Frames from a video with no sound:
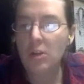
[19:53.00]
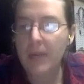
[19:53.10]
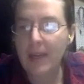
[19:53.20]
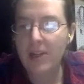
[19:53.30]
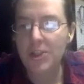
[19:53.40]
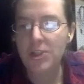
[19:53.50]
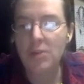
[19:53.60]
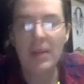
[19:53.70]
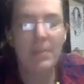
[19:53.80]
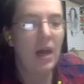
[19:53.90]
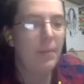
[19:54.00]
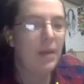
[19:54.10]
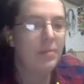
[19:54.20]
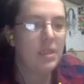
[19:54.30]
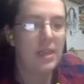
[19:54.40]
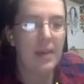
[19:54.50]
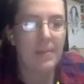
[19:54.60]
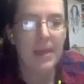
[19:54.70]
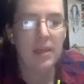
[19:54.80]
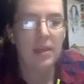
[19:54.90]
my gosh, so many pop-ups. Stop
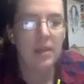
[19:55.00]
it.